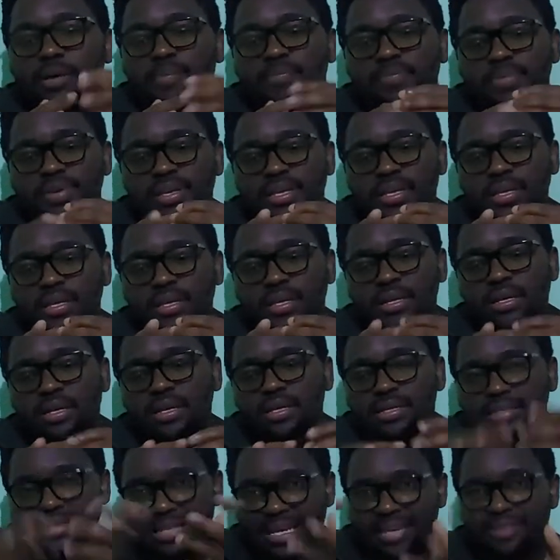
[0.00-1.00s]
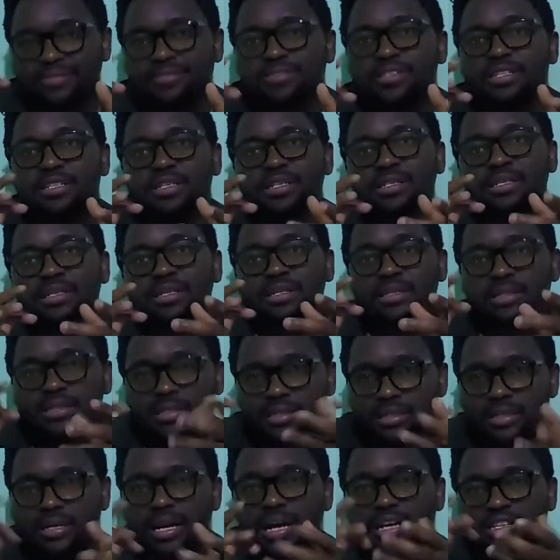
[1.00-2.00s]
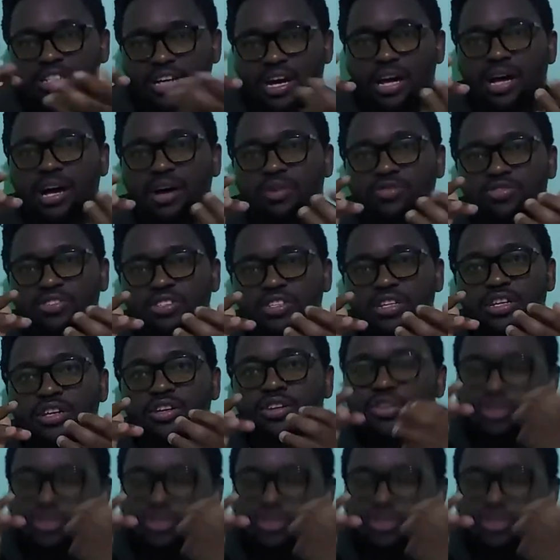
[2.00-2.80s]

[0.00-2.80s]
B, safety, structure, house.